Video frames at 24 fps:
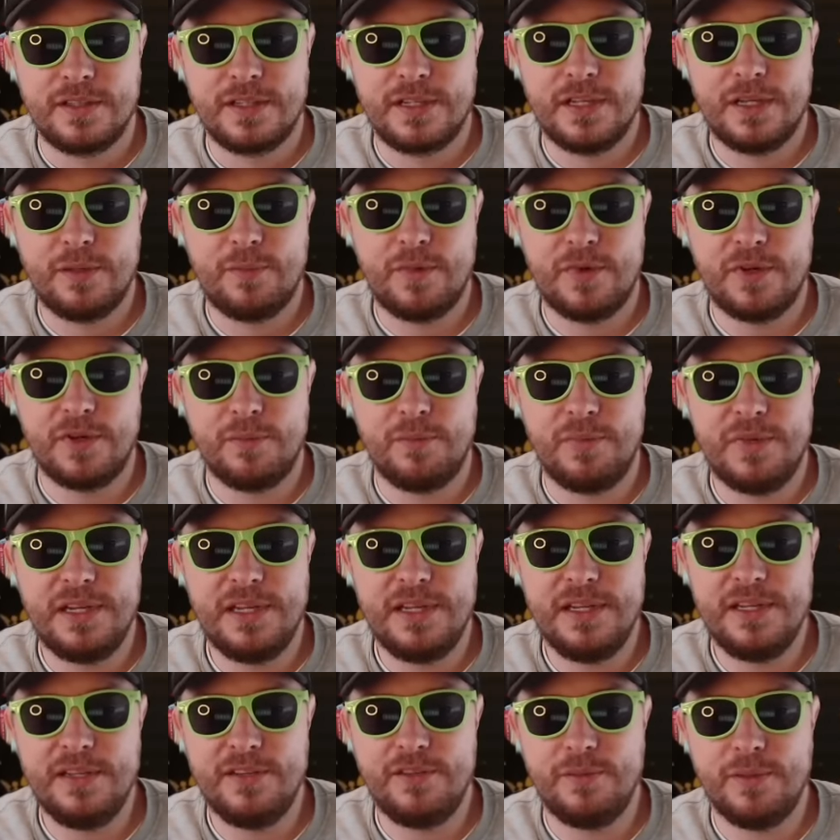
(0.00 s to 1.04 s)
Come on,
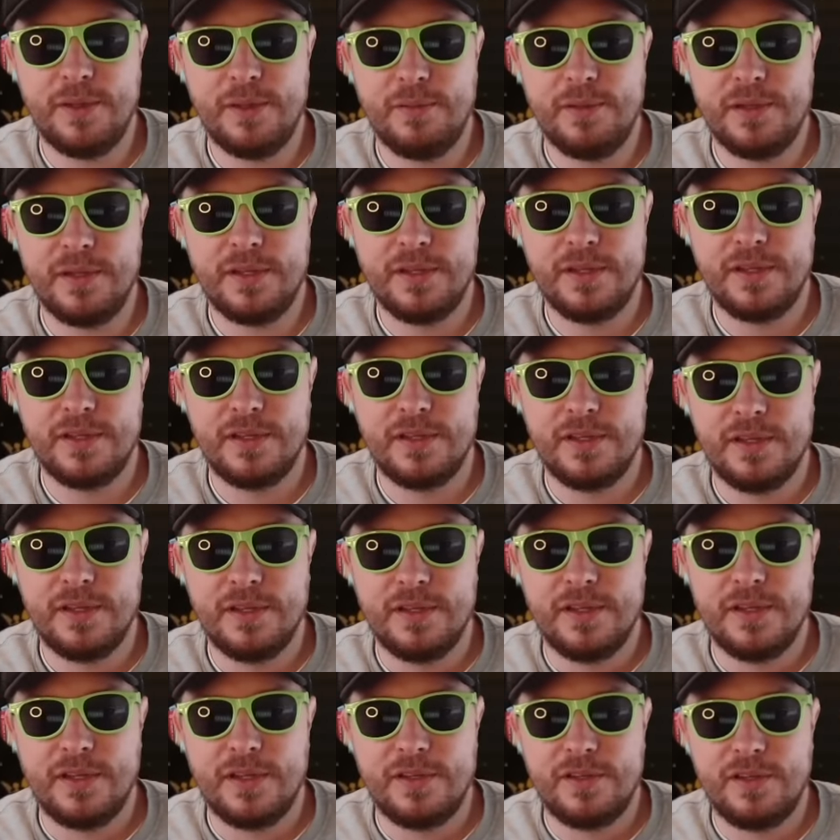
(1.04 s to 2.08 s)
please, baby.
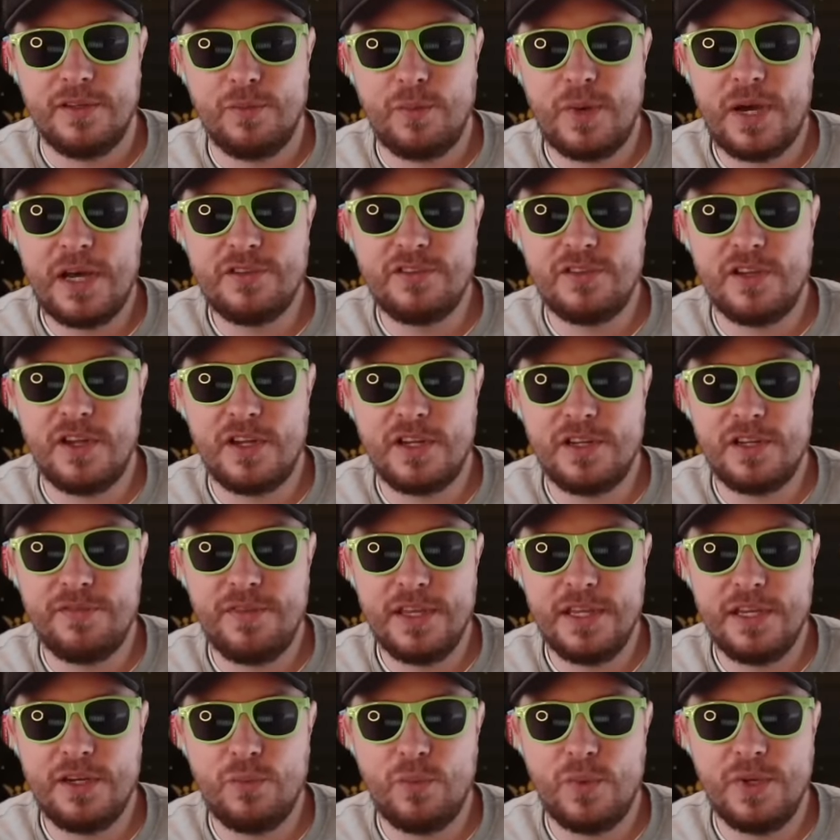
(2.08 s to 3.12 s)
Do the wilds lock if
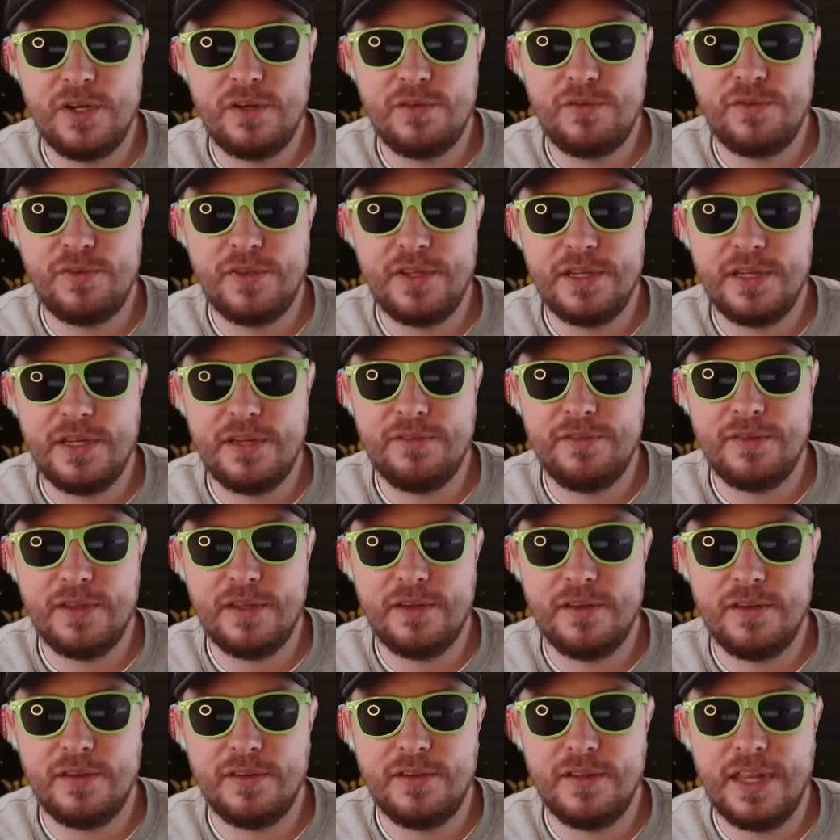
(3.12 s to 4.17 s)
they're in a win or for that?
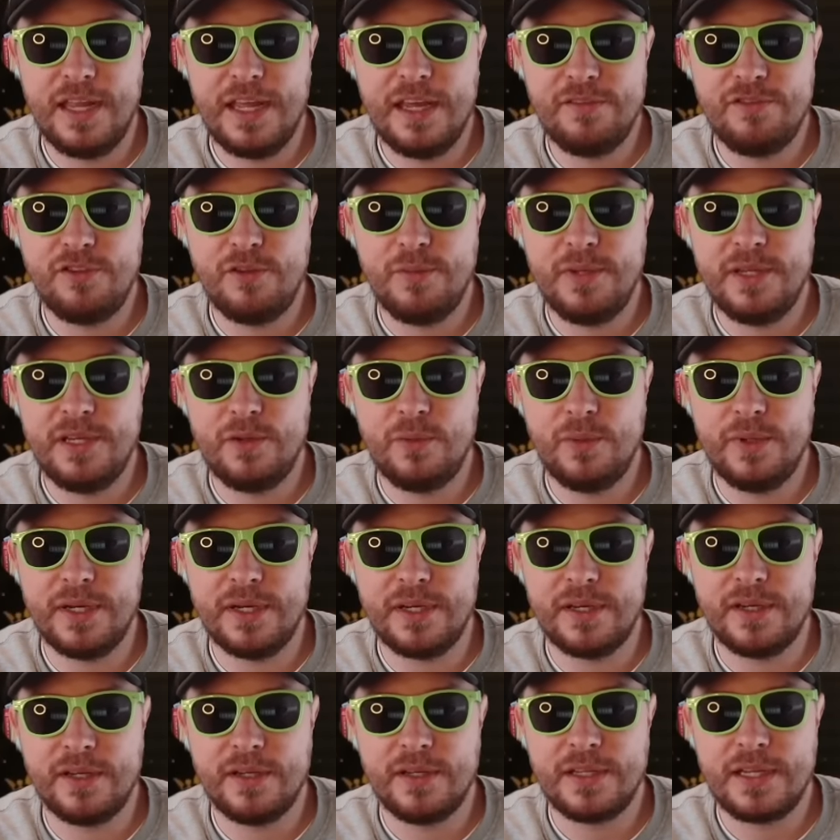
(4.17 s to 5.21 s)
Do they have to be in a win?